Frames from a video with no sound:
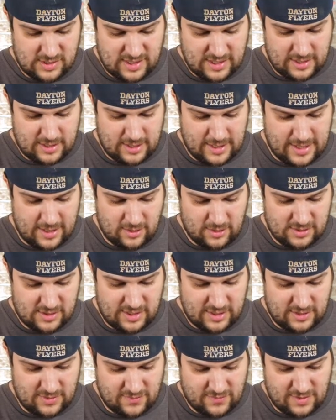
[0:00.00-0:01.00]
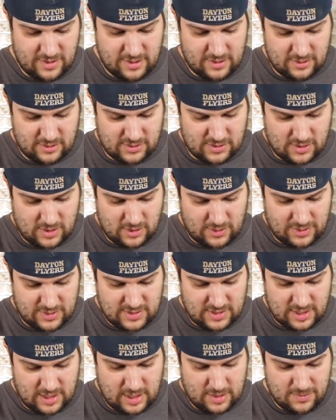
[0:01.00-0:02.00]
like the vehicles are all the
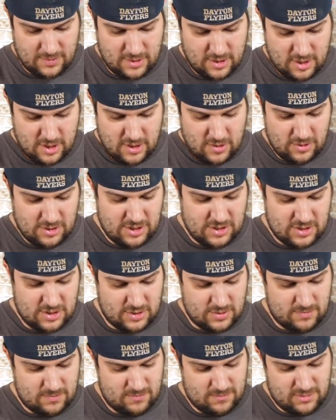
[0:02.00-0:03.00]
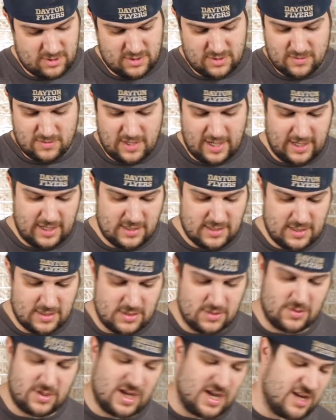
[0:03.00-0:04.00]
same, which is, I guess that's
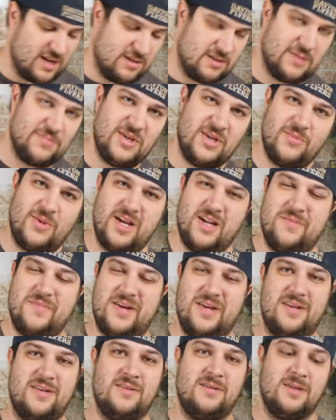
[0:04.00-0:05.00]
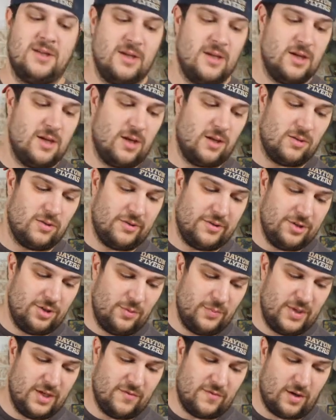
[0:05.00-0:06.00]
okay. I mean, it might have been a little
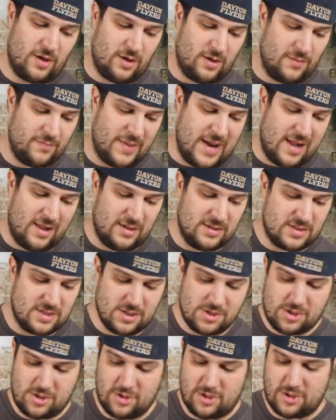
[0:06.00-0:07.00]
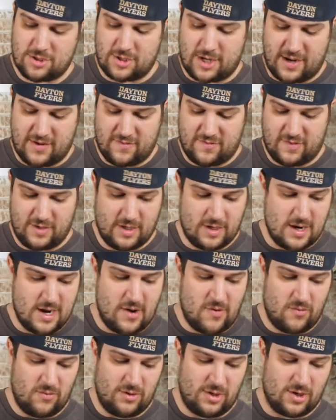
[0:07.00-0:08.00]
bit of a balance issue to try and figure
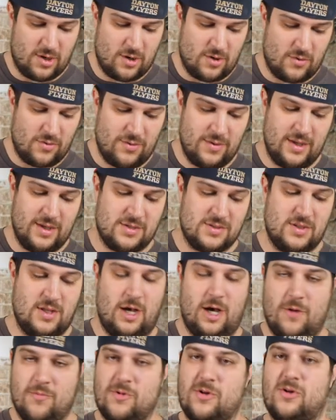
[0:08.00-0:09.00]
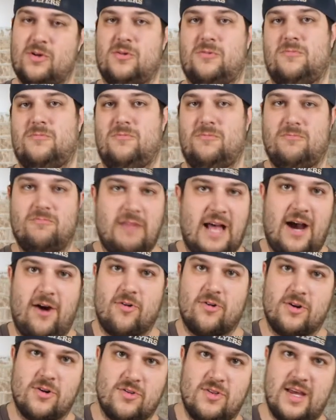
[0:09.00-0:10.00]
out, you know, is the Hummer
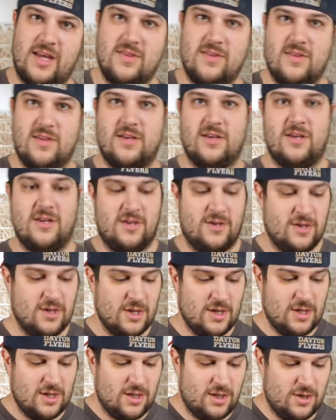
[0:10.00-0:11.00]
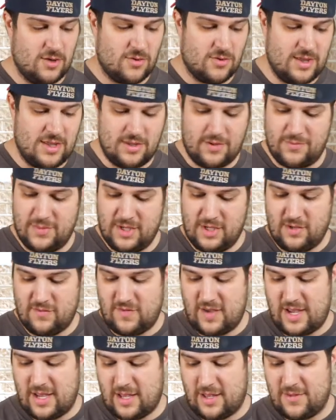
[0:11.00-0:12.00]
louder than the
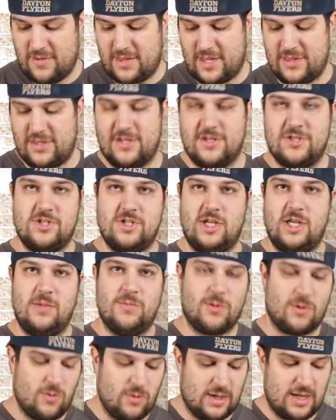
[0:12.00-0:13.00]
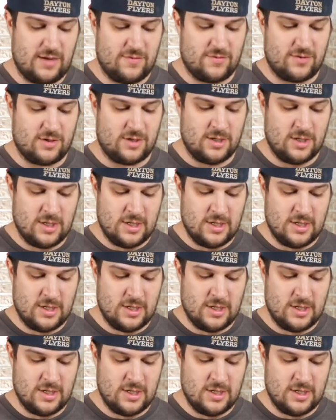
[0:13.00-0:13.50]
minivan, than the Jeep or whatever.